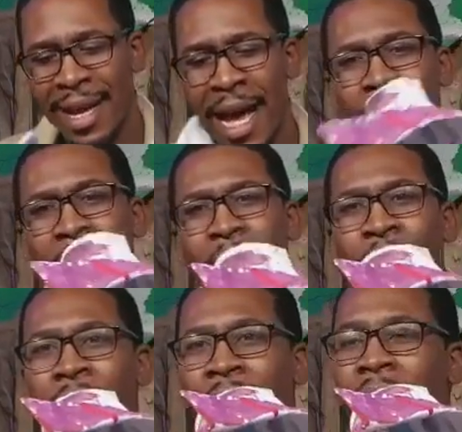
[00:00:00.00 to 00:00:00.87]
do I do
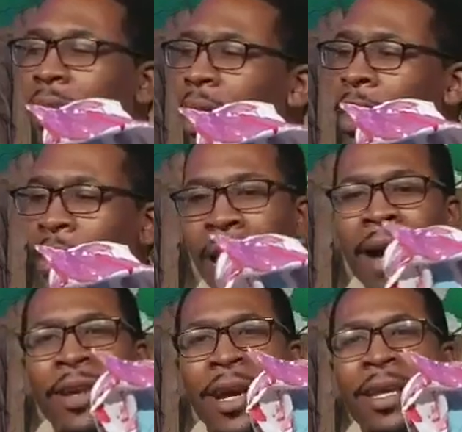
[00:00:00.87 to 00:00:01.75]
this? Oh,
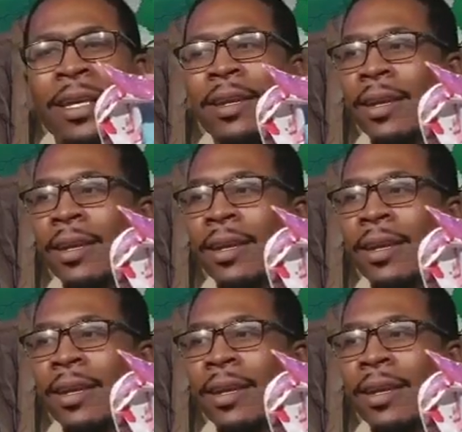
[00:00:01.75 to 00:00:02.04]
I've got it.